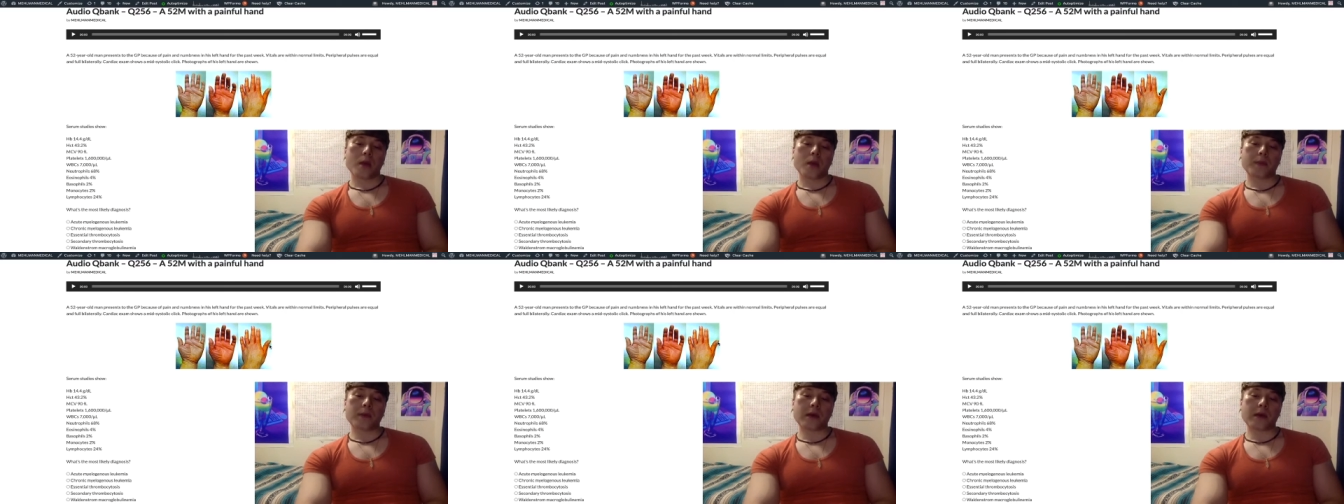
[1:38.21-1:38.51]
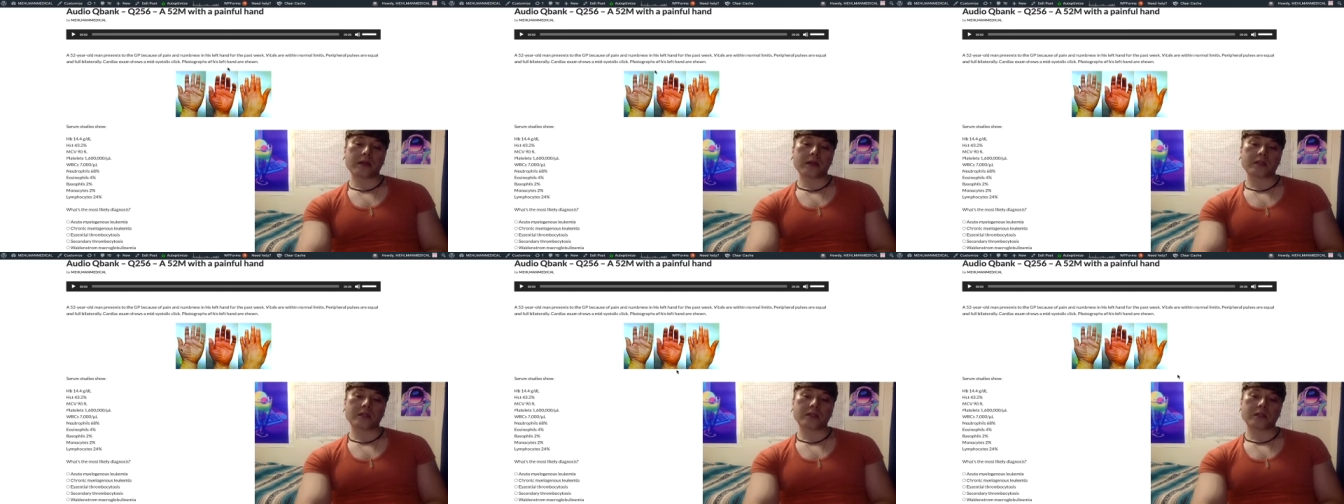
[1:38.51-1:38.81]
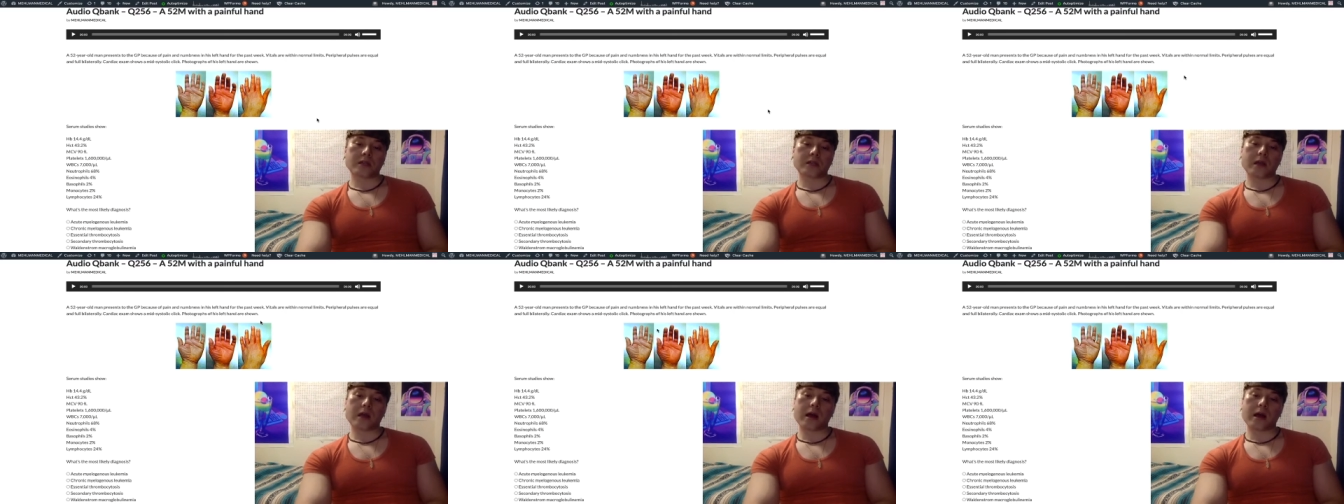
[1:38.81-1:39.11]
But
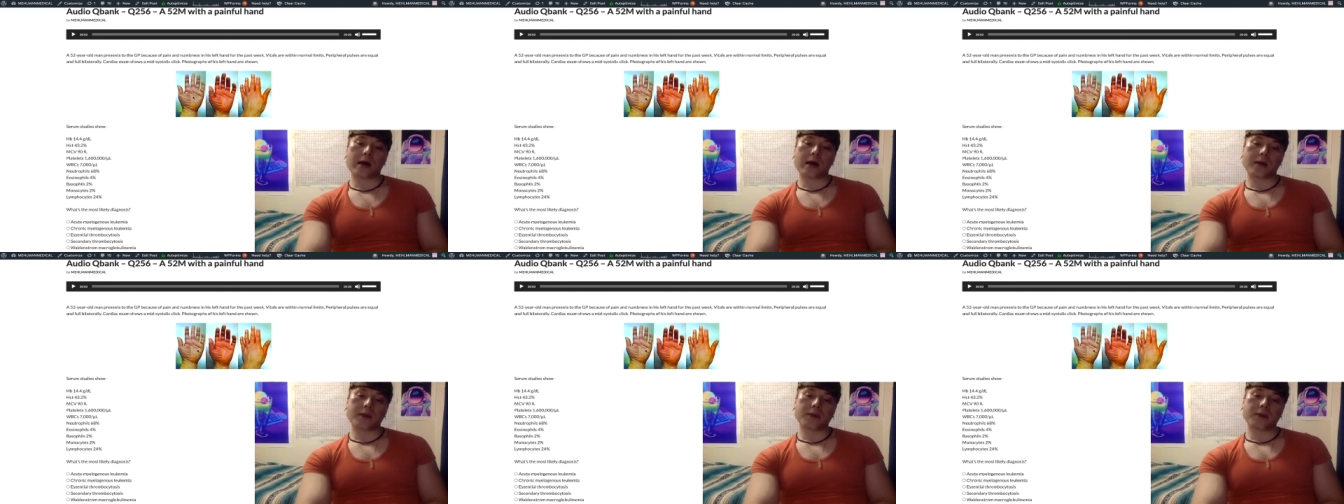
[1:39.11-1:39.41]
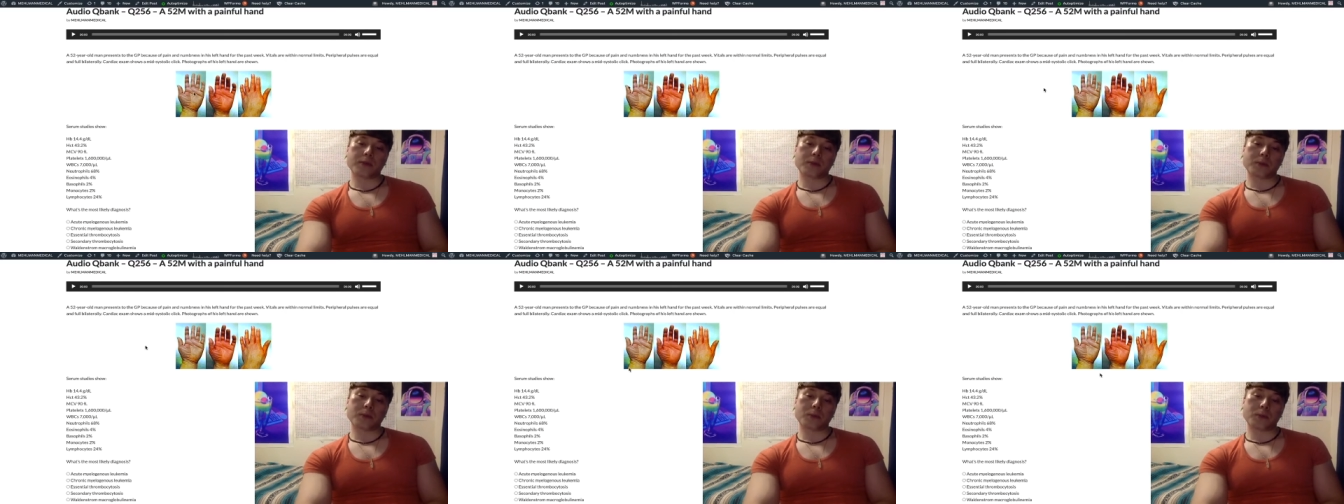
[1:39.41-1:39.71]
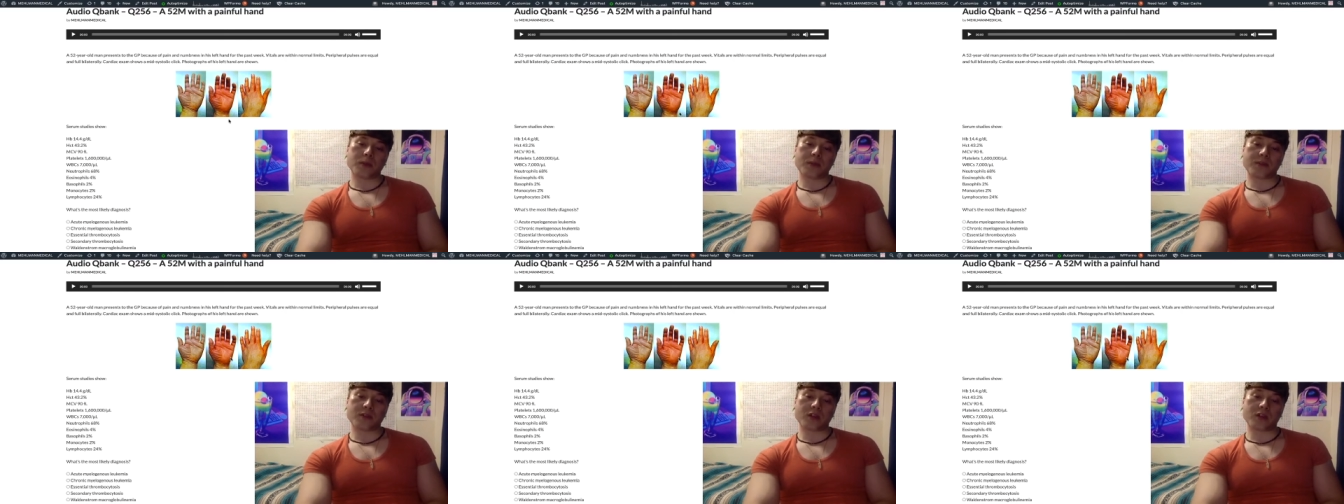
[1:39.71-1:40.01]
uh,
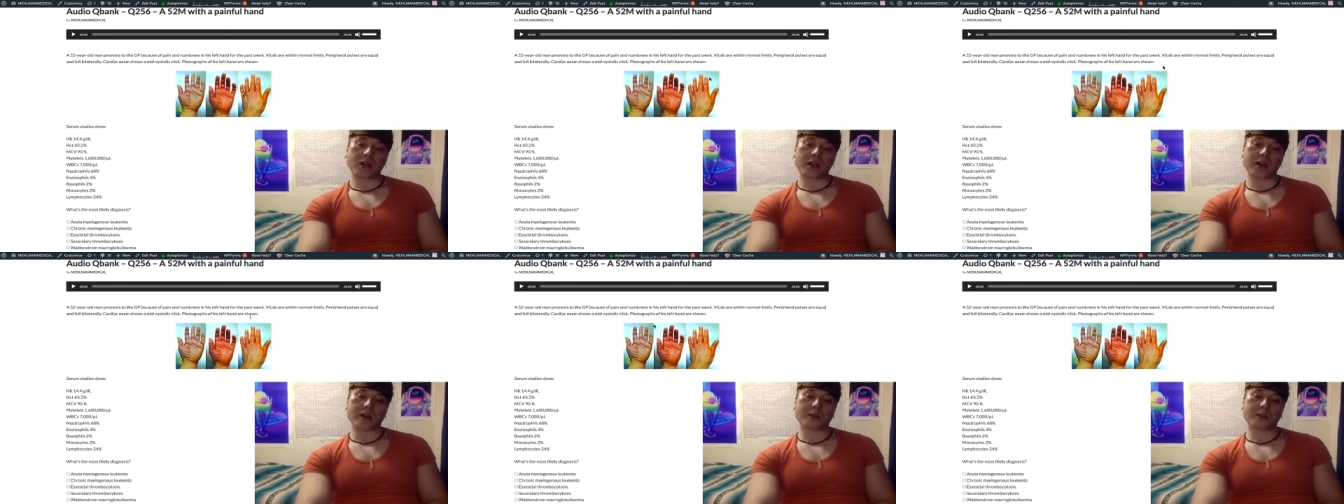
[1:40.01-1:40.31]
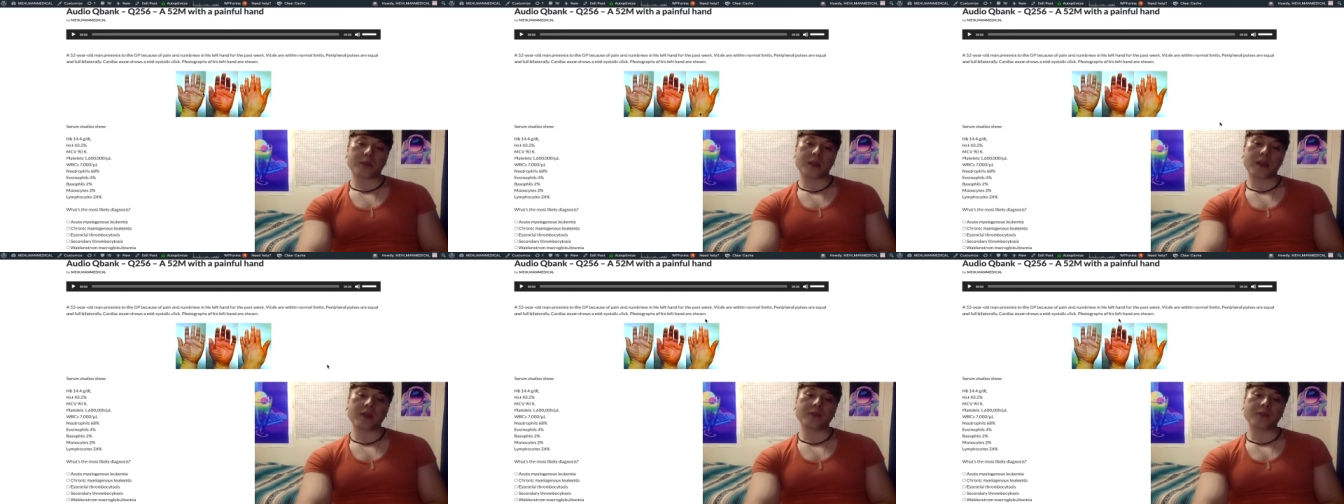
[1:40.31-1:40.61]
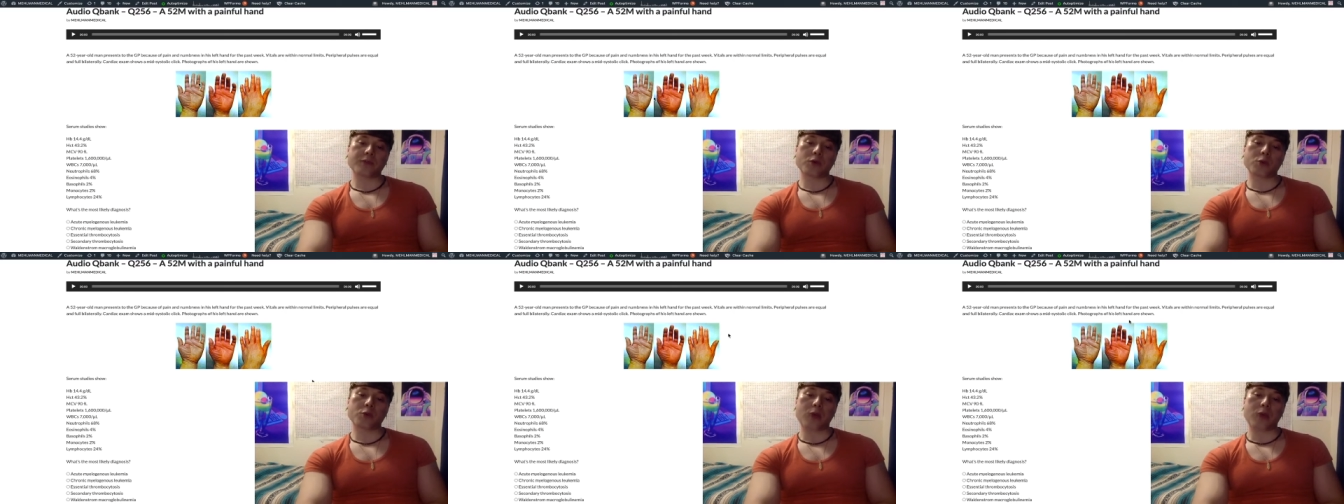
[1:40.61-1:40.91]
nevertheless,
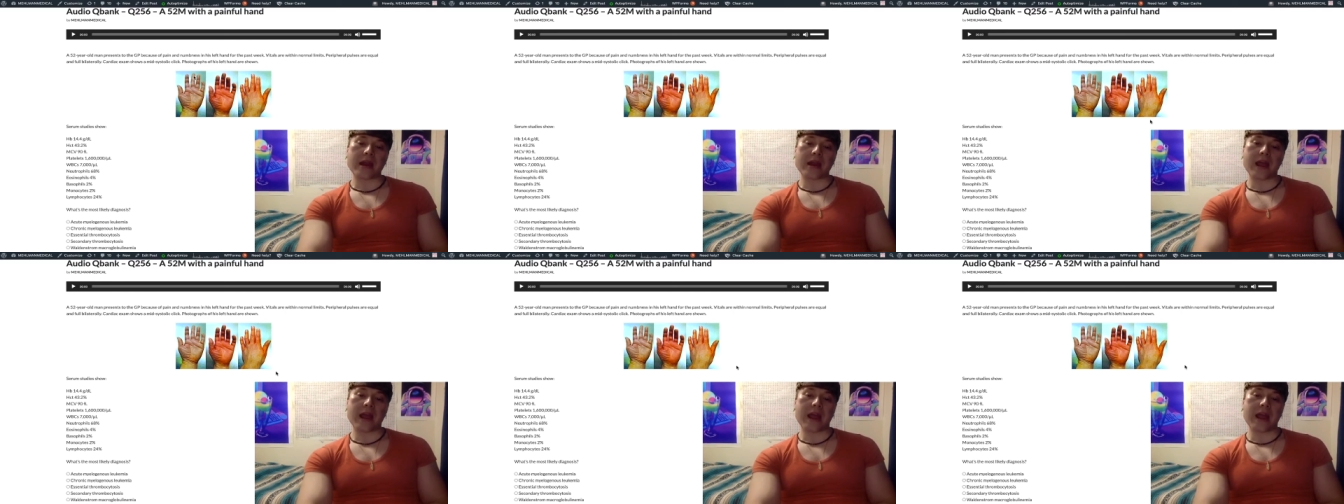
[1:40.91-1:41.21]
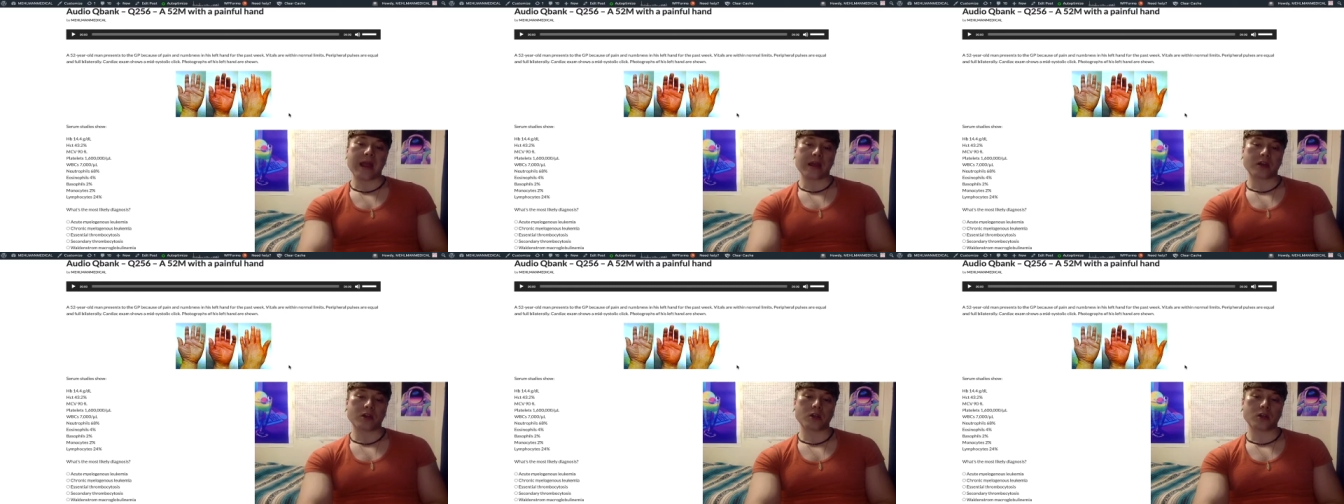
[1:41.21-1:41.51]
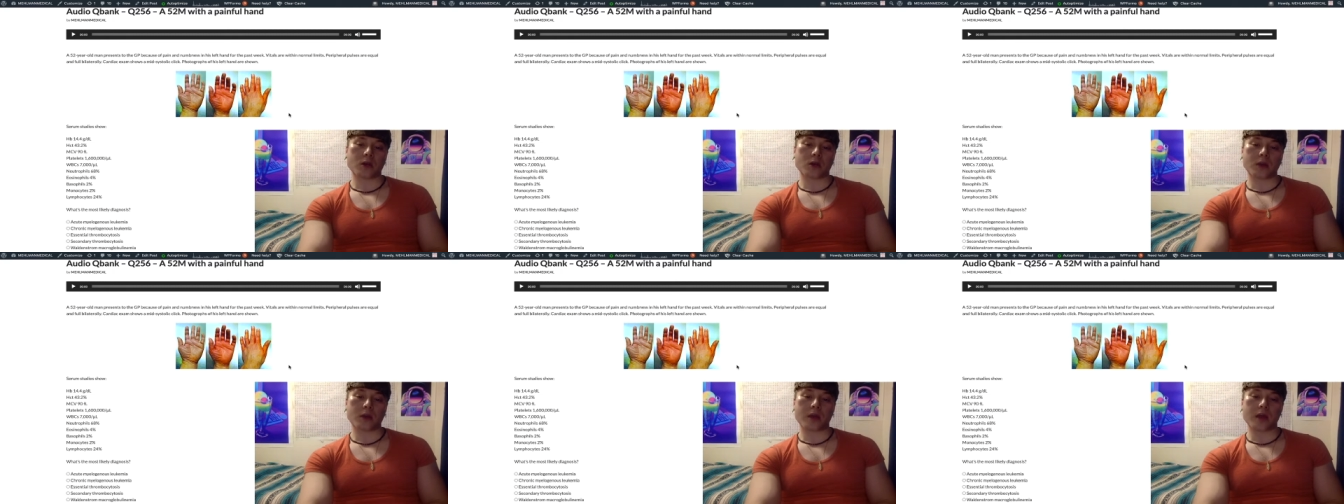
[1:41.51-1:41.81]
painful red hand,
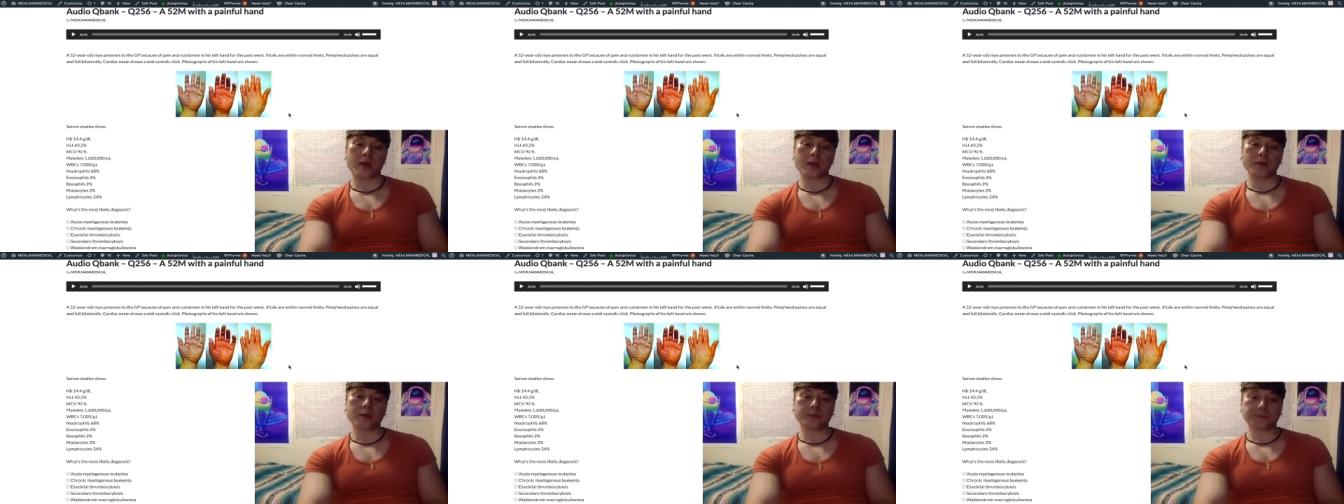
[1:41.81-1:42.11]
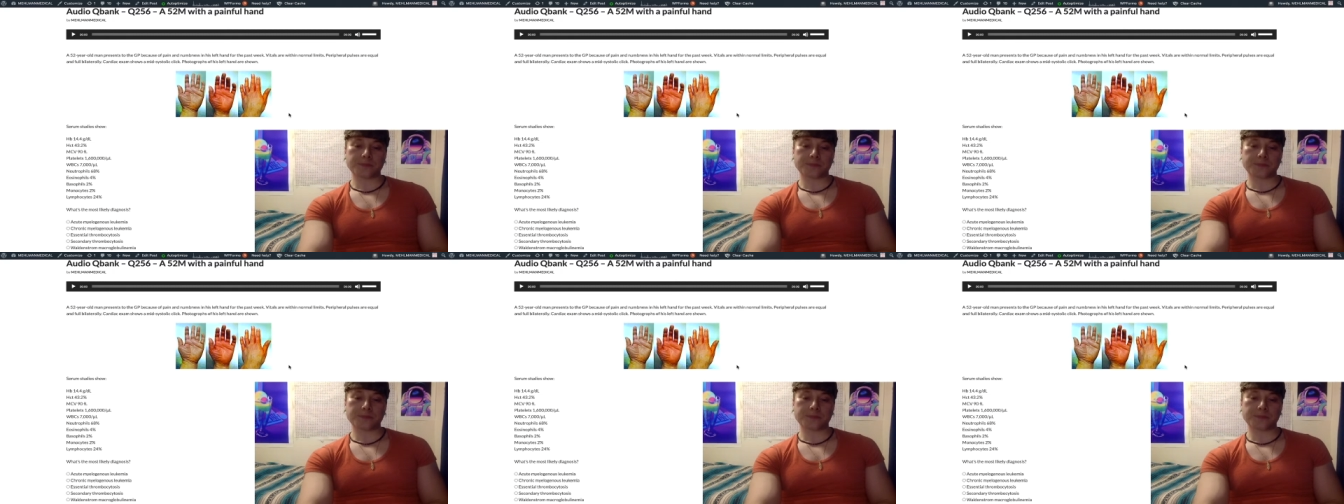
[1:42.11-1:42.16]
okay?